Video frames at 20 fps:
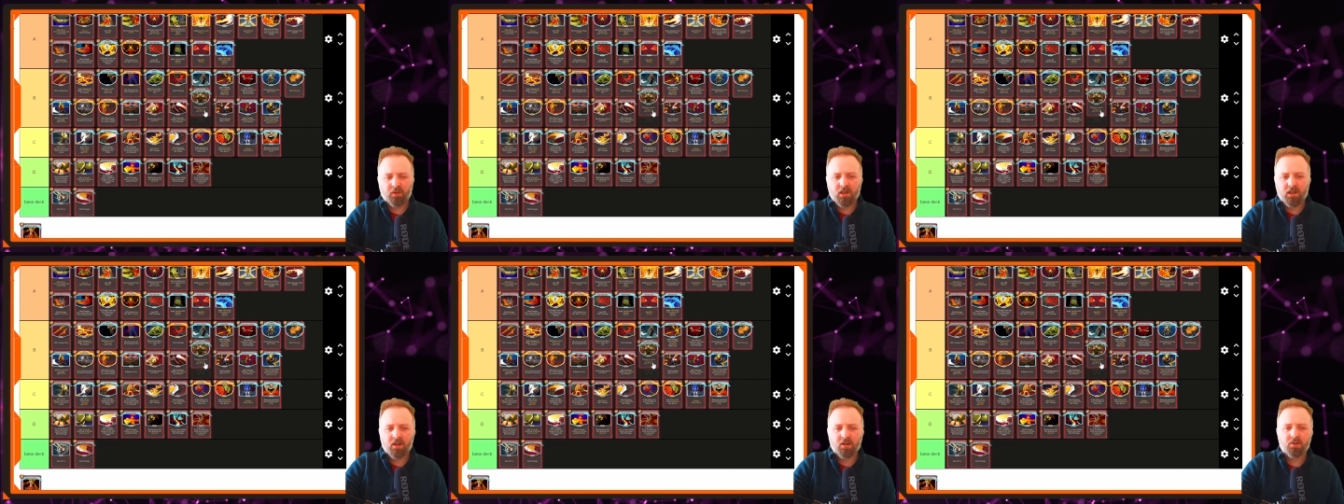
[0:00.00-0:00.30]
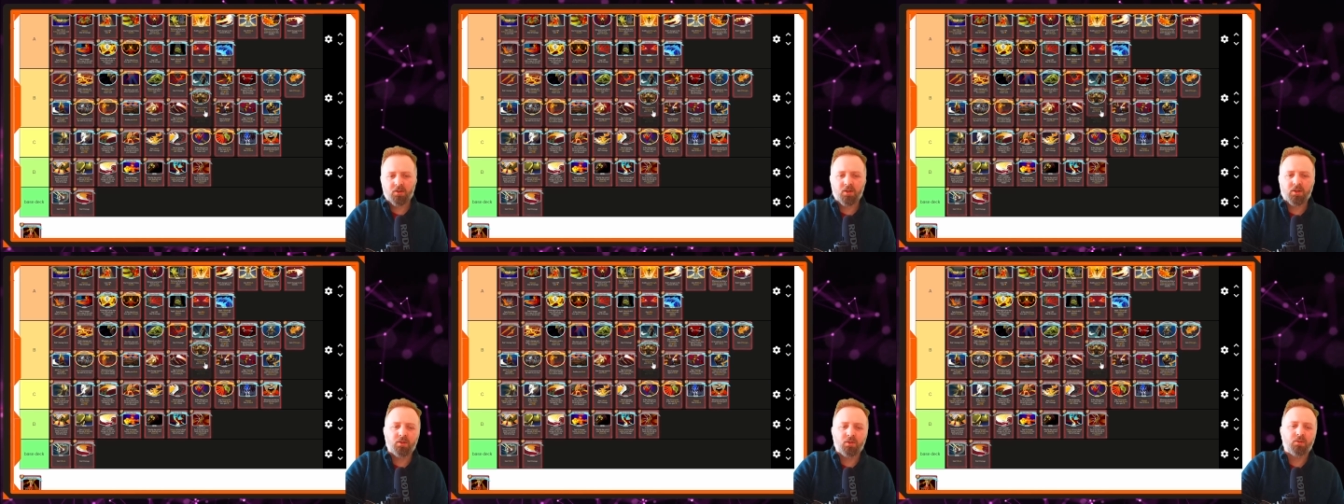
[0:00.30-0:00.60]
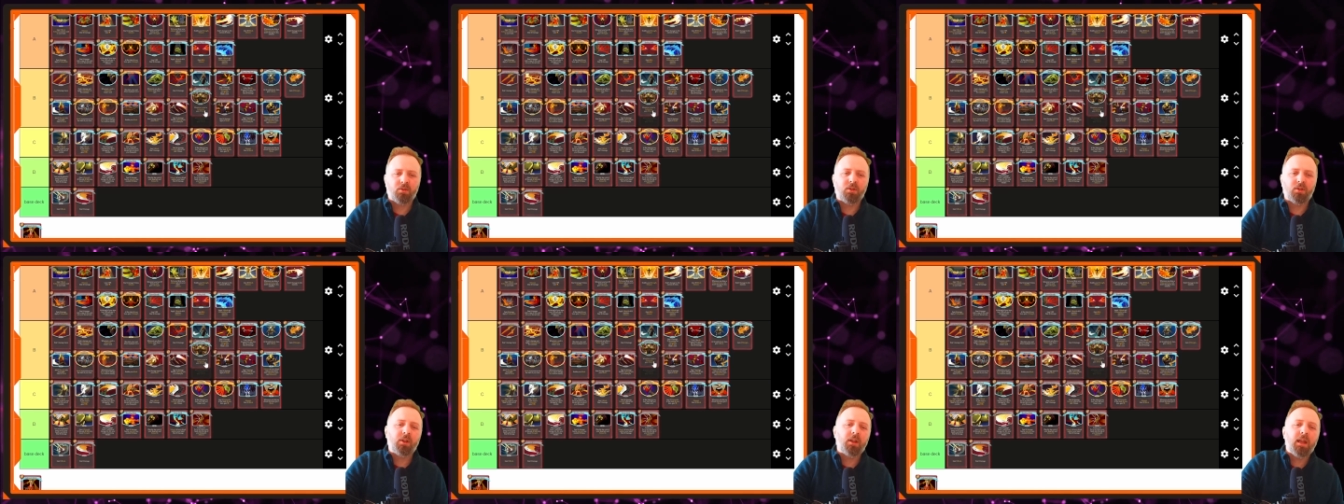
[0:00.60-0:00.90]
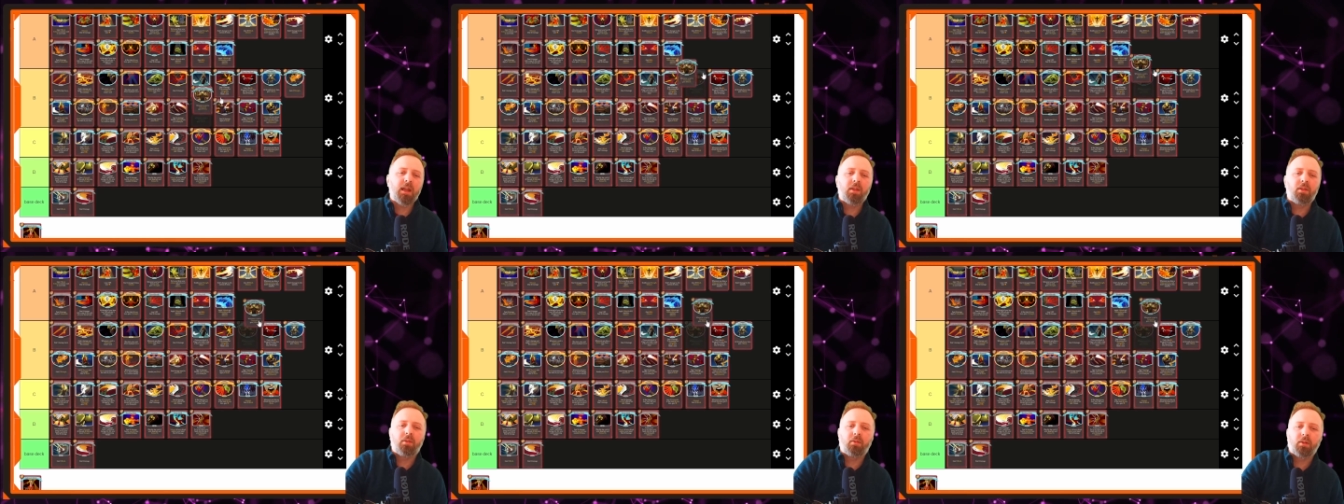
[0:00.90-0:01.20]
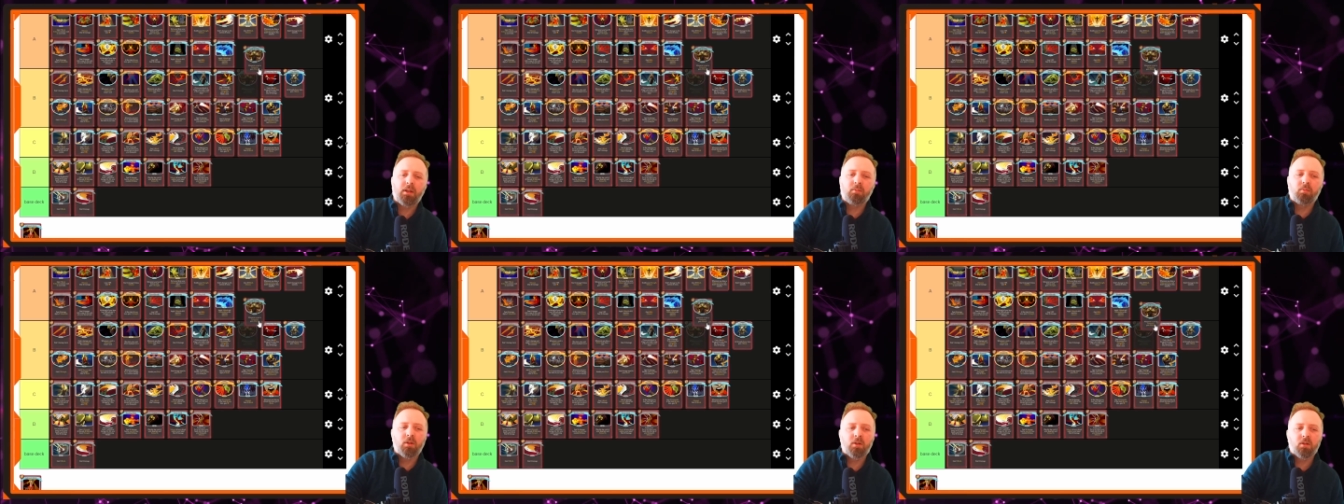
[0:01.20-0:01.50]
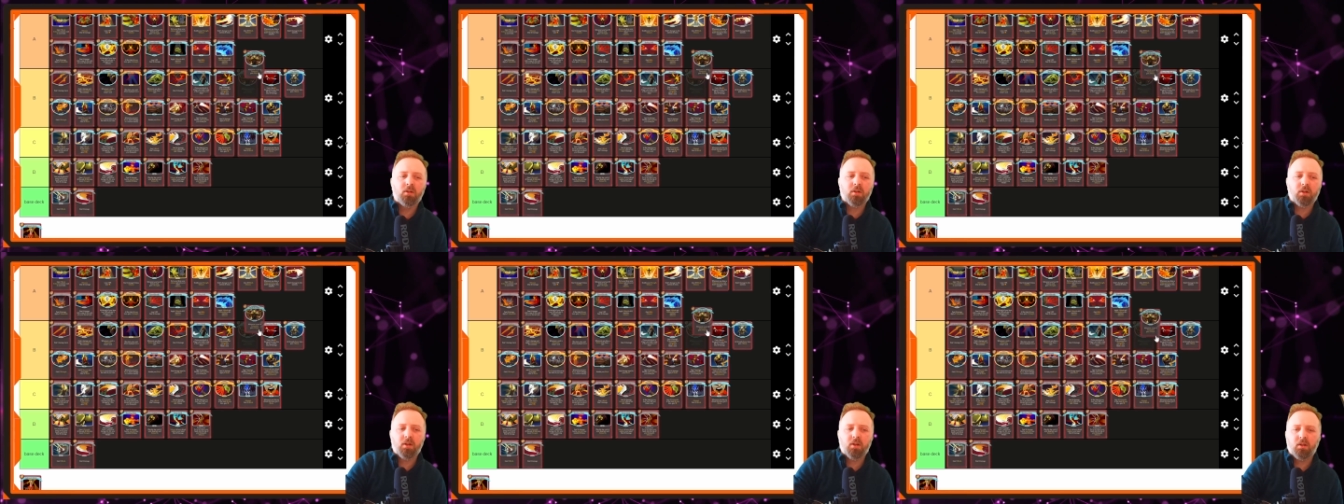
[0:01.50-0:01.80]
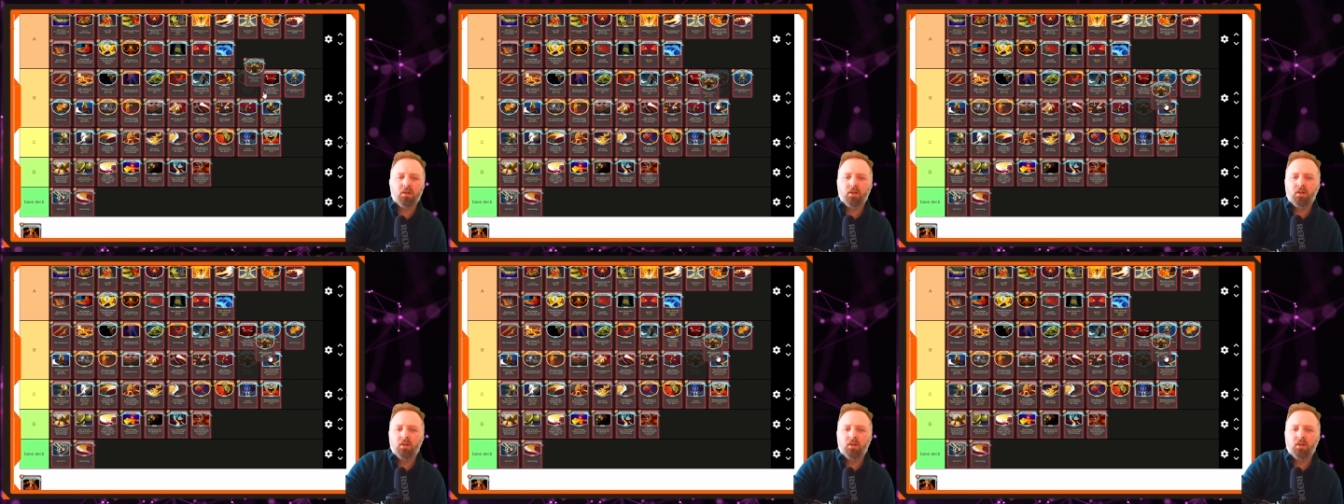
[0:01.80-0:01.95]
a card is exhausted, gain 3 block.